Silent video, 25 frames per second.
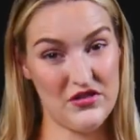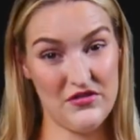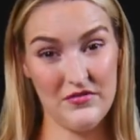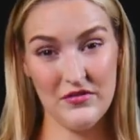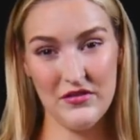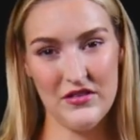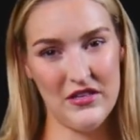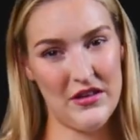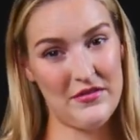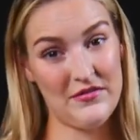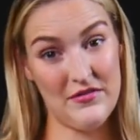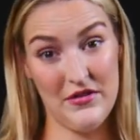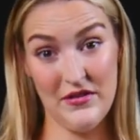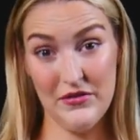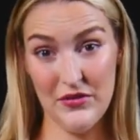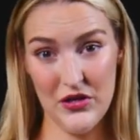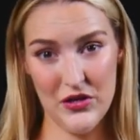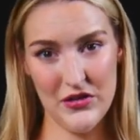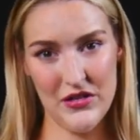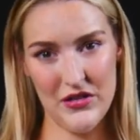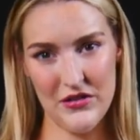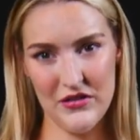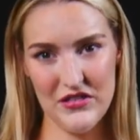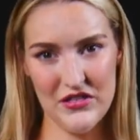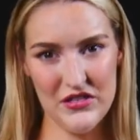for different
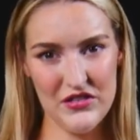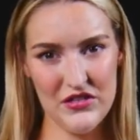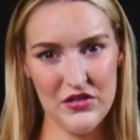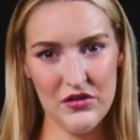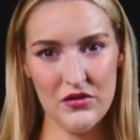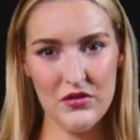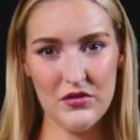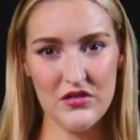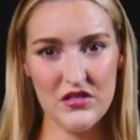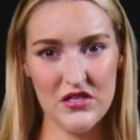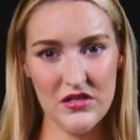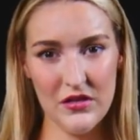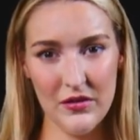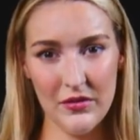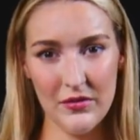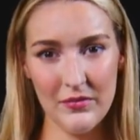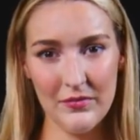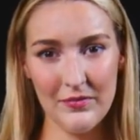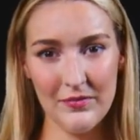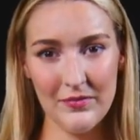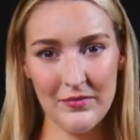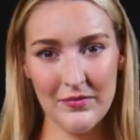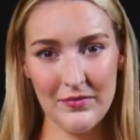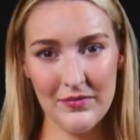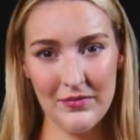learners is crucial.
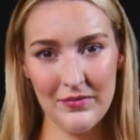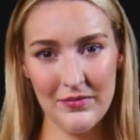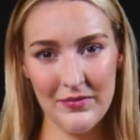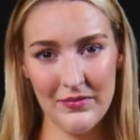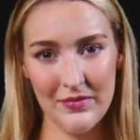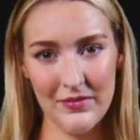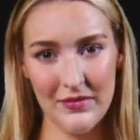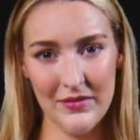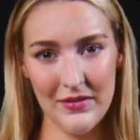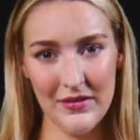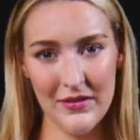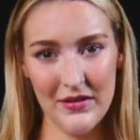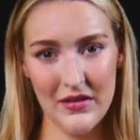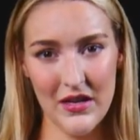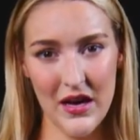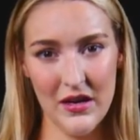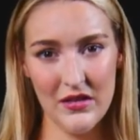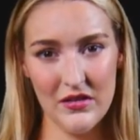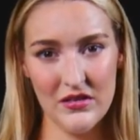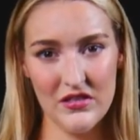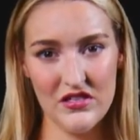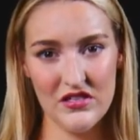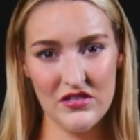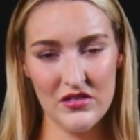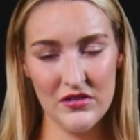
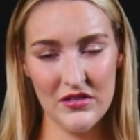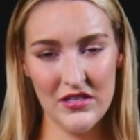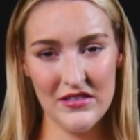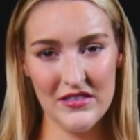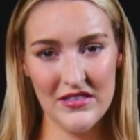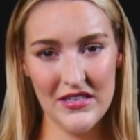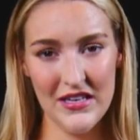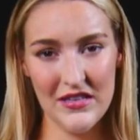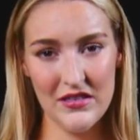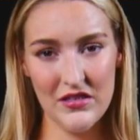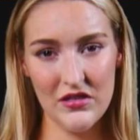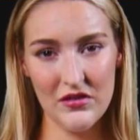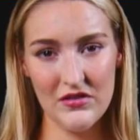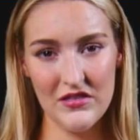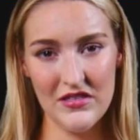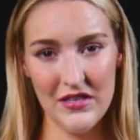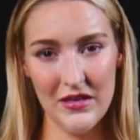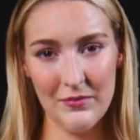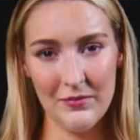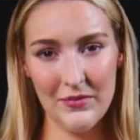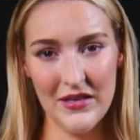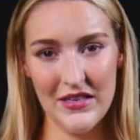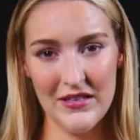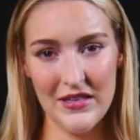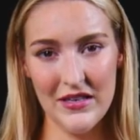Younger students can use an
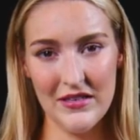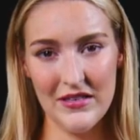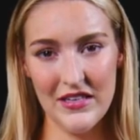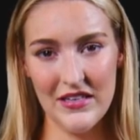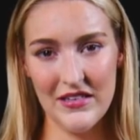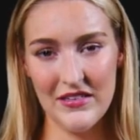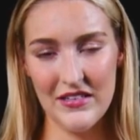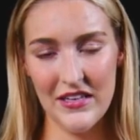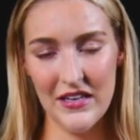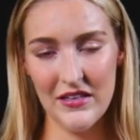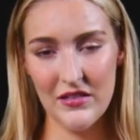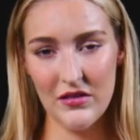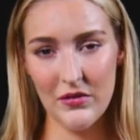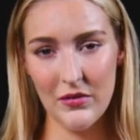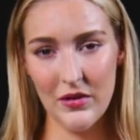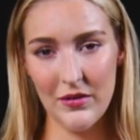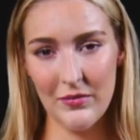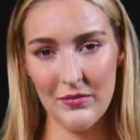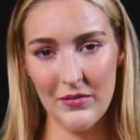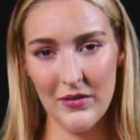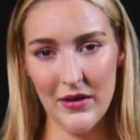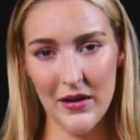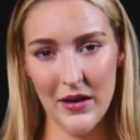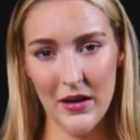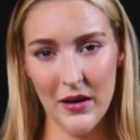opinion
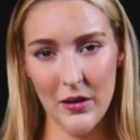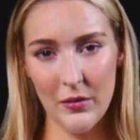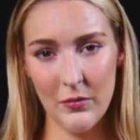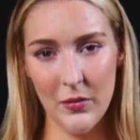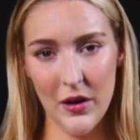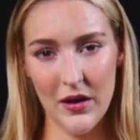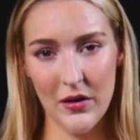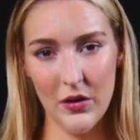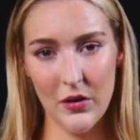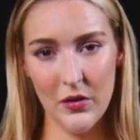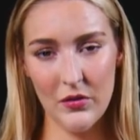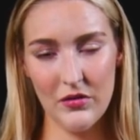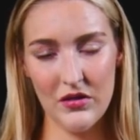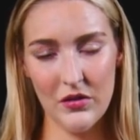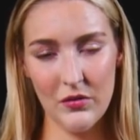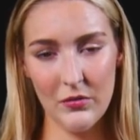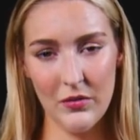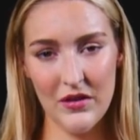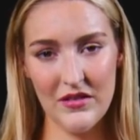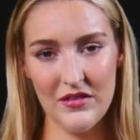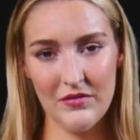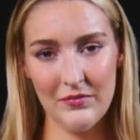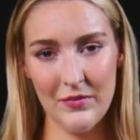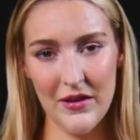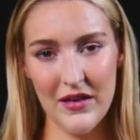continuum, while older
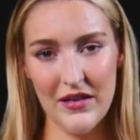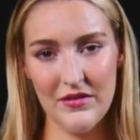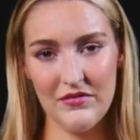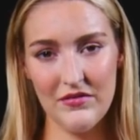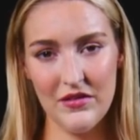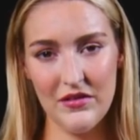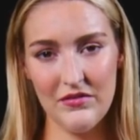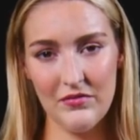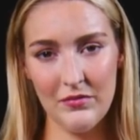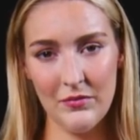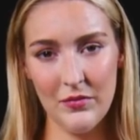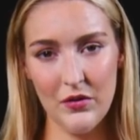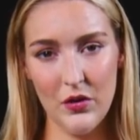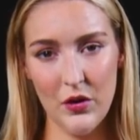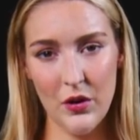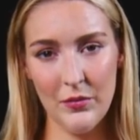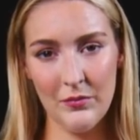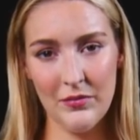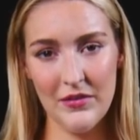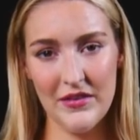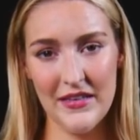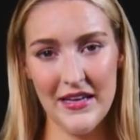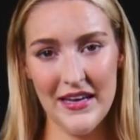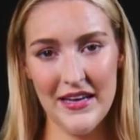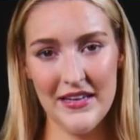ones benefit from
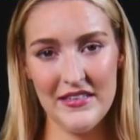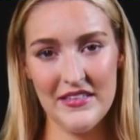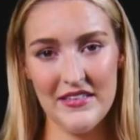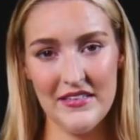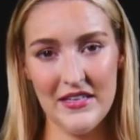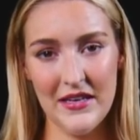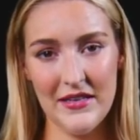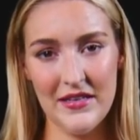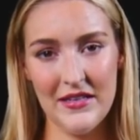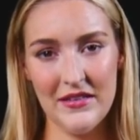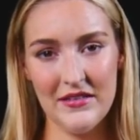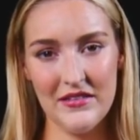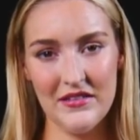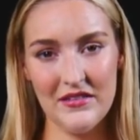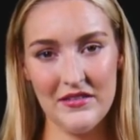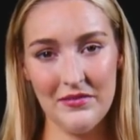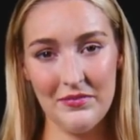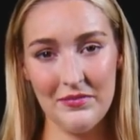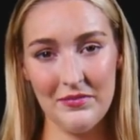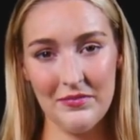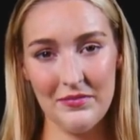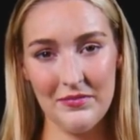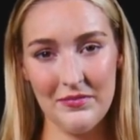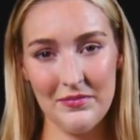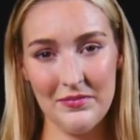corporate case studies.
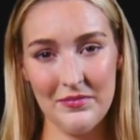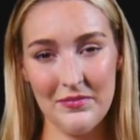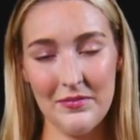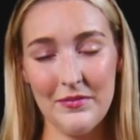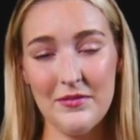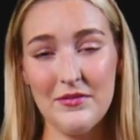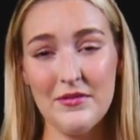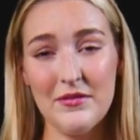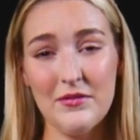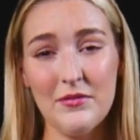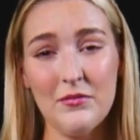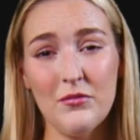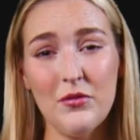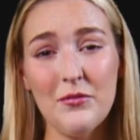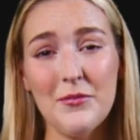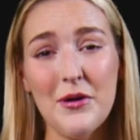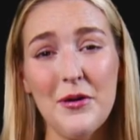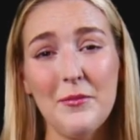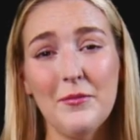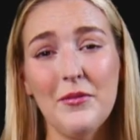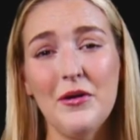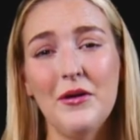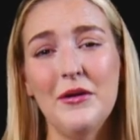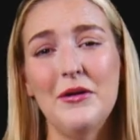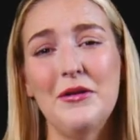
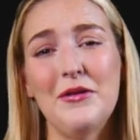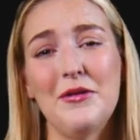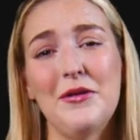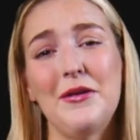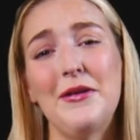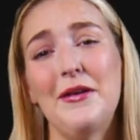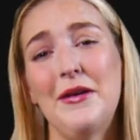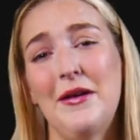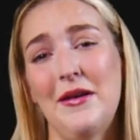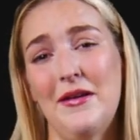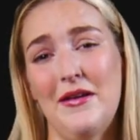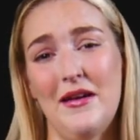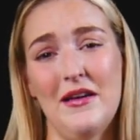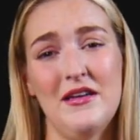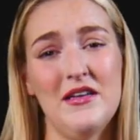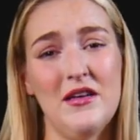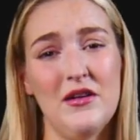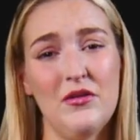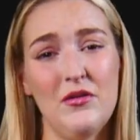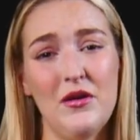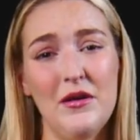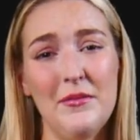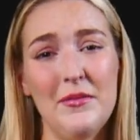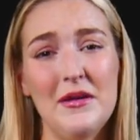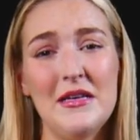Remember,
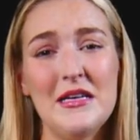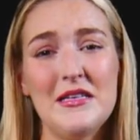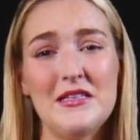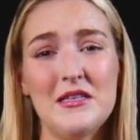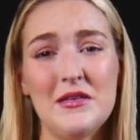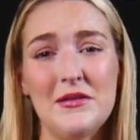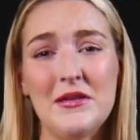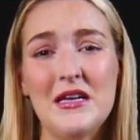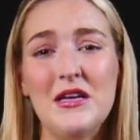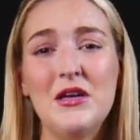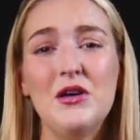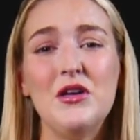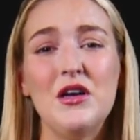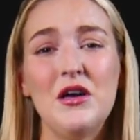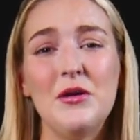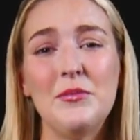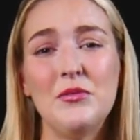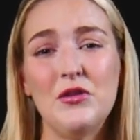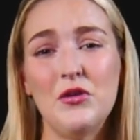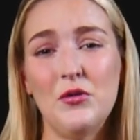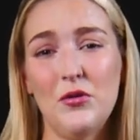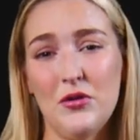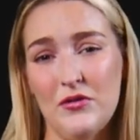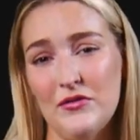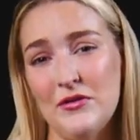disagreement is a leadership
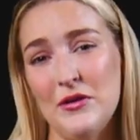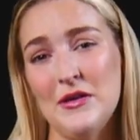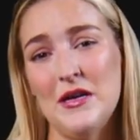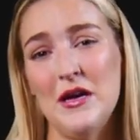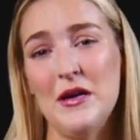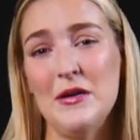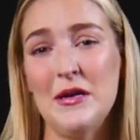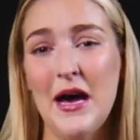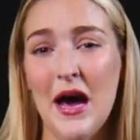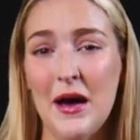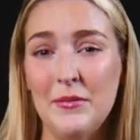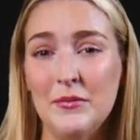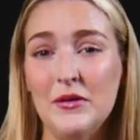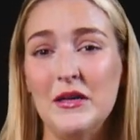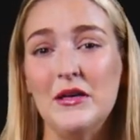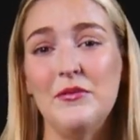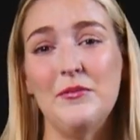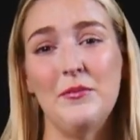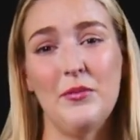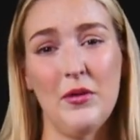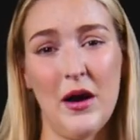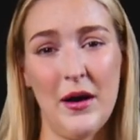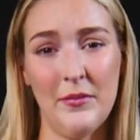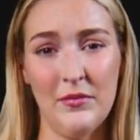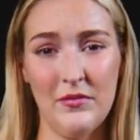tool for collaborative
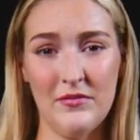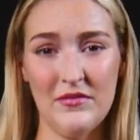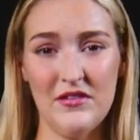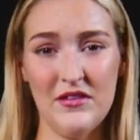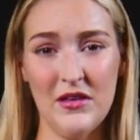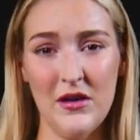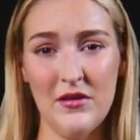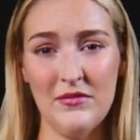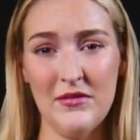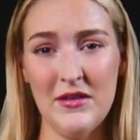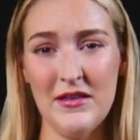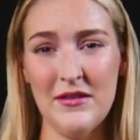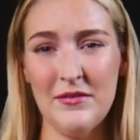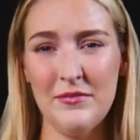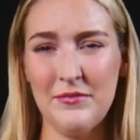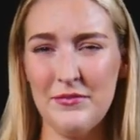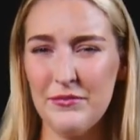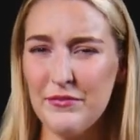problem-solving.